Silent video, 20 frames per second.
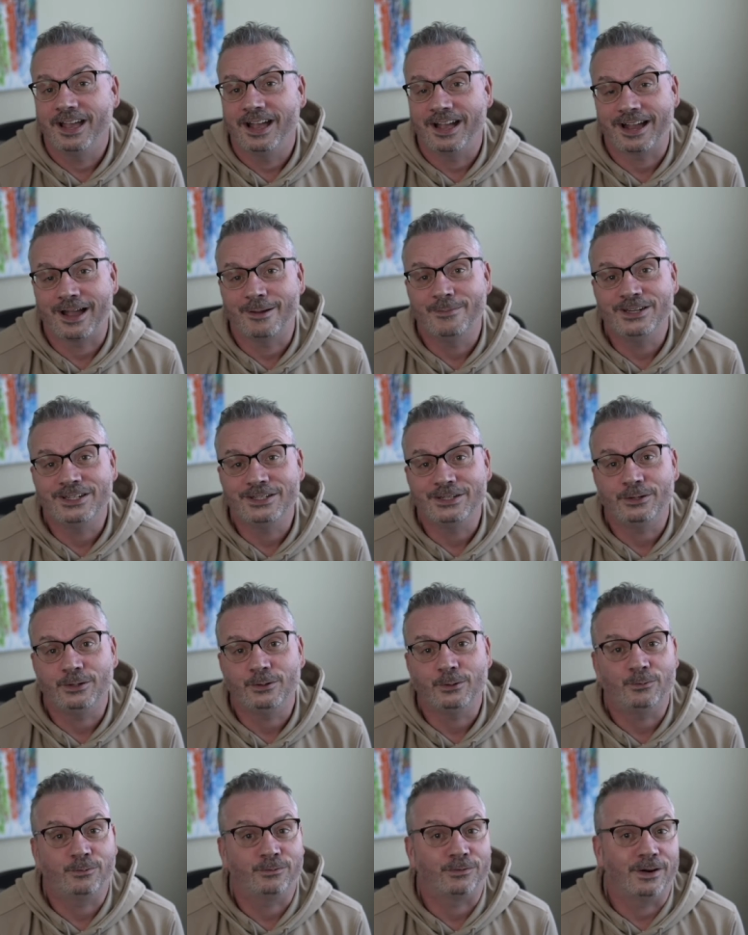coming to
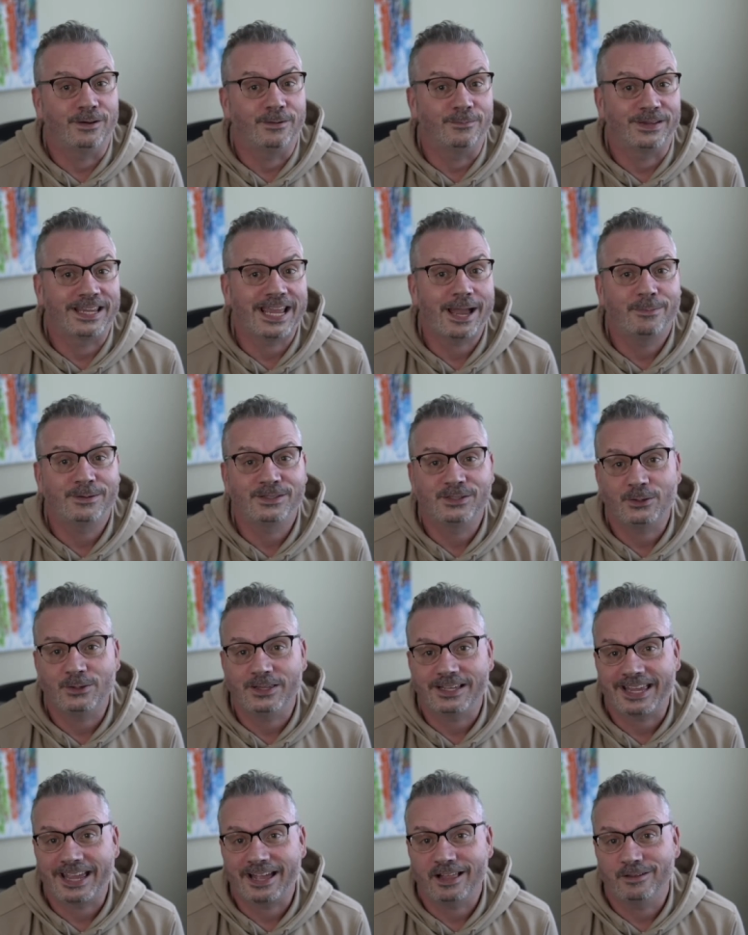you from Capitola,
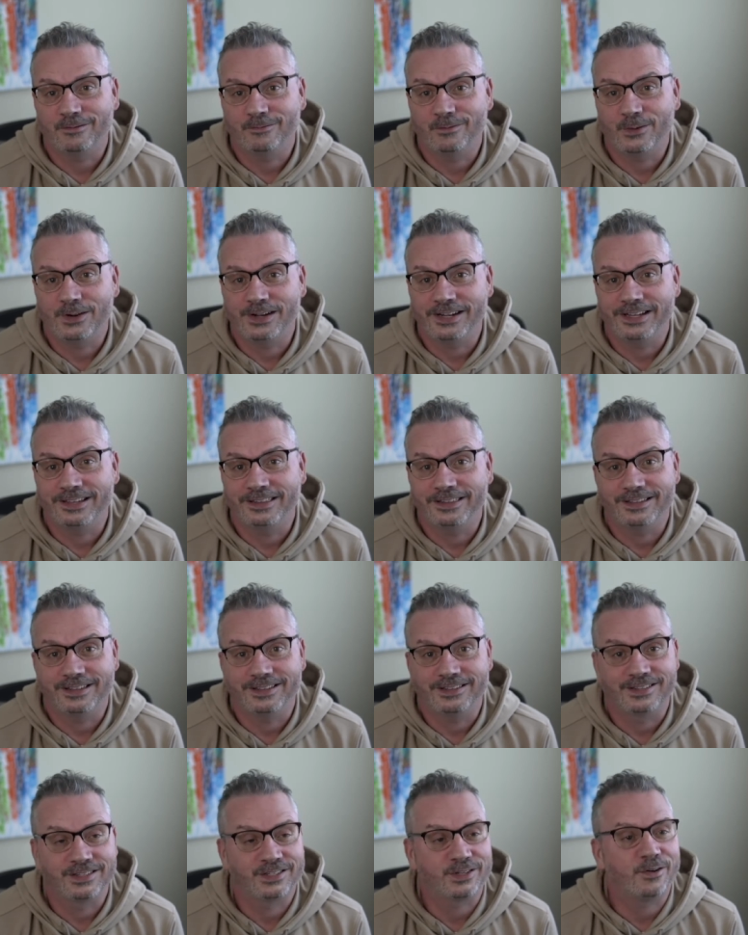California,
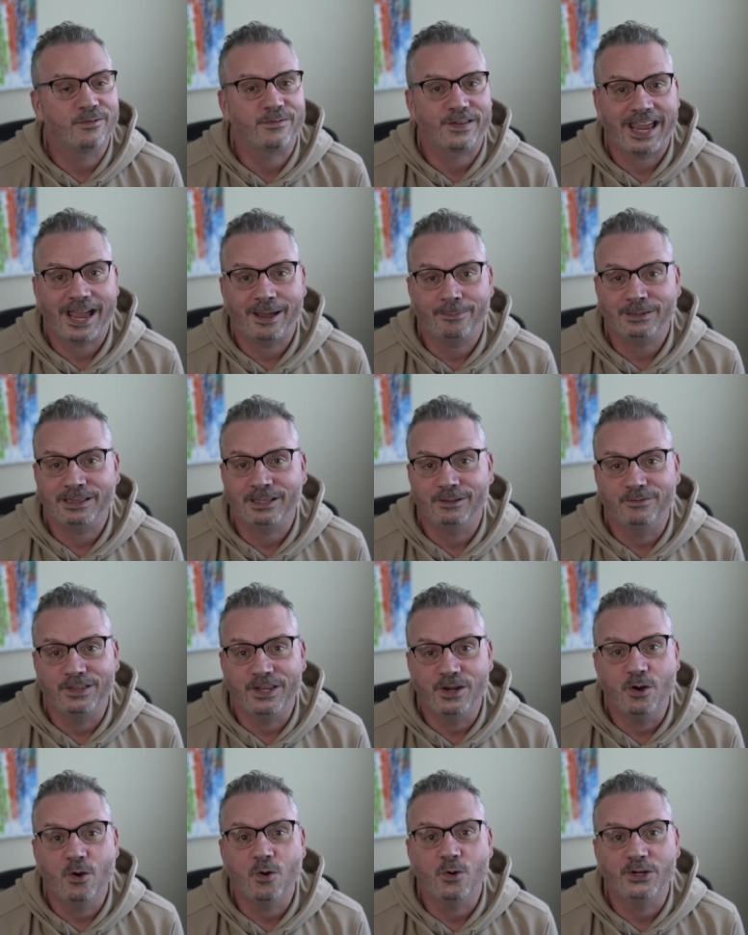the surf capital of the
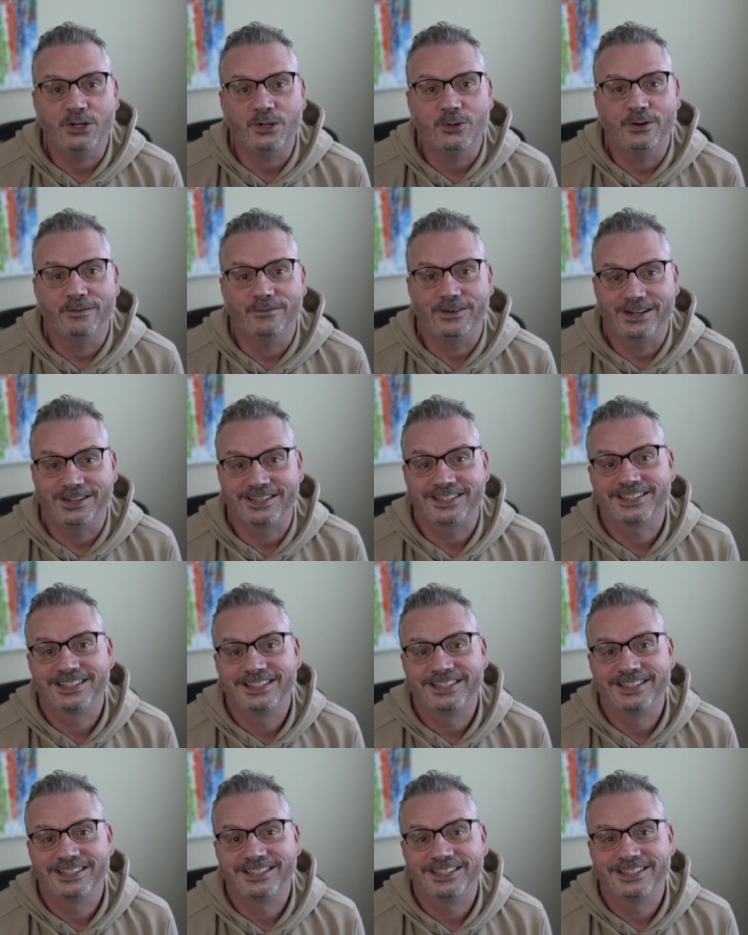known universe.